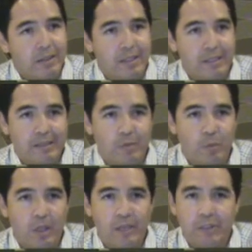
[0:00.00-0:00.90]
and
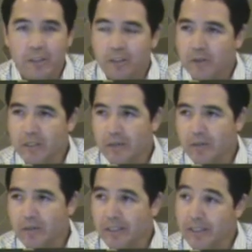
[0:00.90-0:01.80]
what I showed you isn't
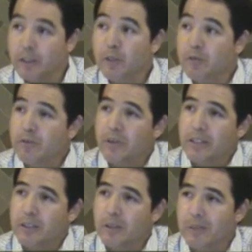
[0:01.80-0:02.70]
really, it's new for
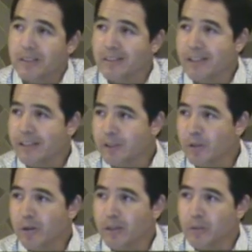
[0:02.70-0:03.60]
Fresno, but it's not
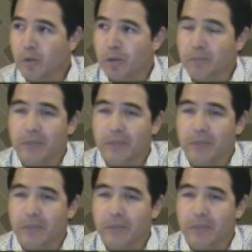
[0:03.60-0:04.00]
new around the world.